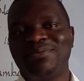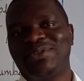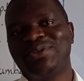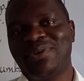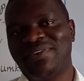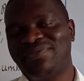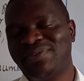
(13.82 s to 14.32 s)

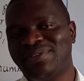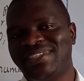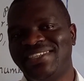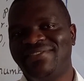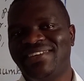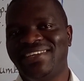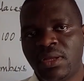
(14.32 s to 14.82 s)
Waffle
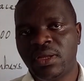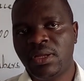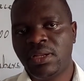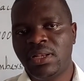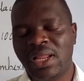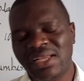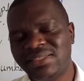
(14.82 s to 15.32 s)
TV.
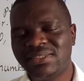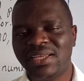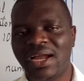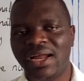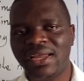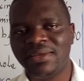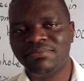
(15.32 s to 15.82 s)
Last
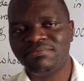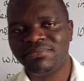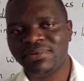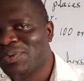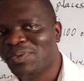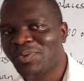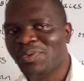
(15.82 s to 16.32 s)
time
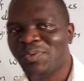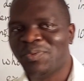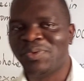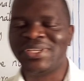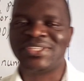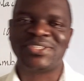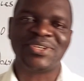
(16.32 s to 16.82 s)

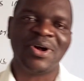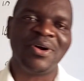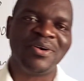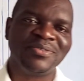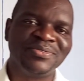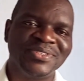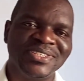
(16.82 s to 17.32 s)
we
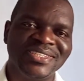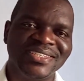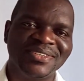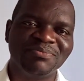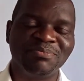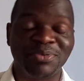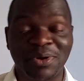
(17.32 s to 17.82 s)
solved
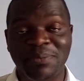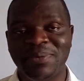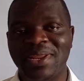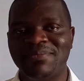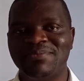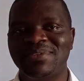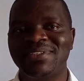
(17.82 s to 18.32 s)

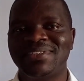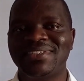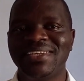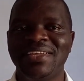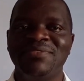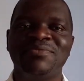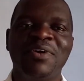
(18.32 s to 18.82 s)
problems
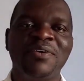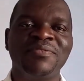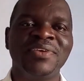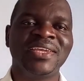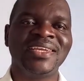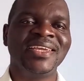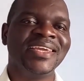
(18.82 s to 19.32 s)

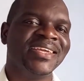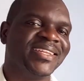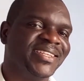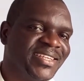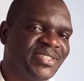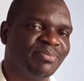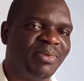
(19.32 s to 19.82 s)
involving
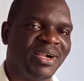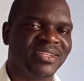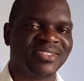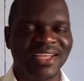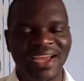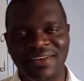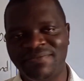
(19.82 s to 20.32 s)

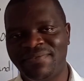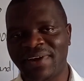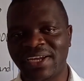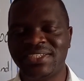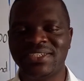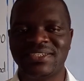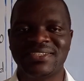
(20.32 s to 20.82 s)
decimals and
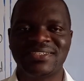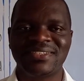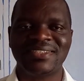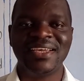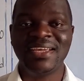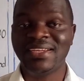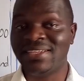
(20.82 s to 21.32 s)

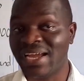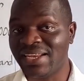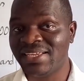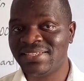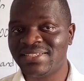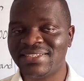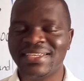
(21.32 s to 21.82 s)
fractions. That
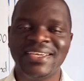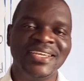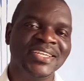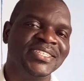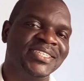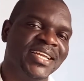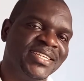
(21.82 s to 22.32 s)
is,
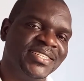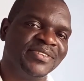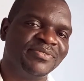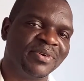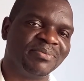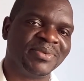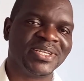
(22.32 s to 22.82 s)
changing
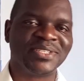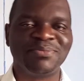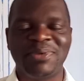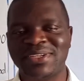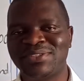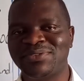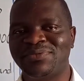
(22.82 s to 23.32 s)
from
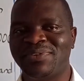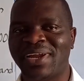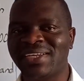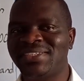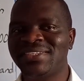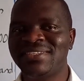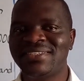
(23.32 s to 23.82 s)
decimals to
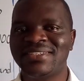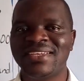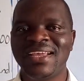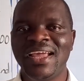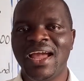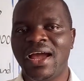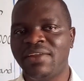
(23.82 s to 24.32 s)
fractions
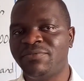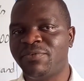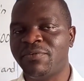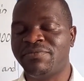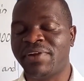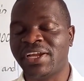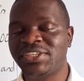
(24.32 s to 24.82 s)
and
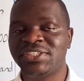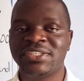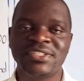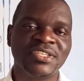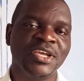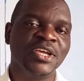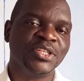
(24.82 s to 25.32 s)
from
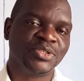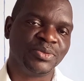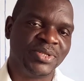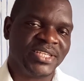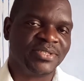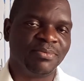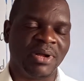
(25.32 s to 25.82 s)
fractions to
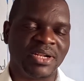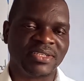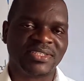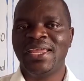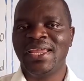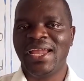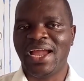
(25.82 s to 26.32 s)

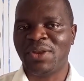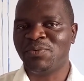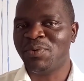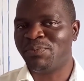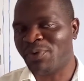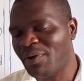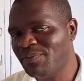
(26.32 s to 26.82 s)
decimals. And we
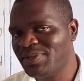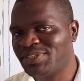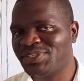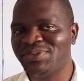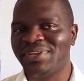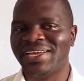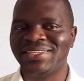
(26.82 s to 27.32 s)

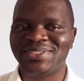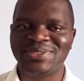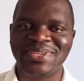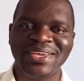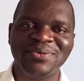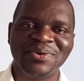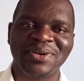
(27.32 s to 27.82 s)
promised you that
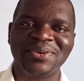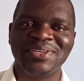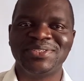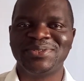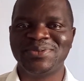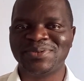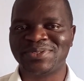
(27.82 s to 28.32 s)
today we're going
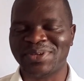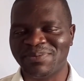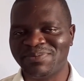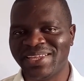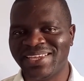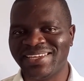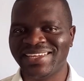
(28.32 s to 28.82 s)
to do
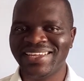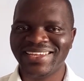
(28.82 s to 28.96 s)
something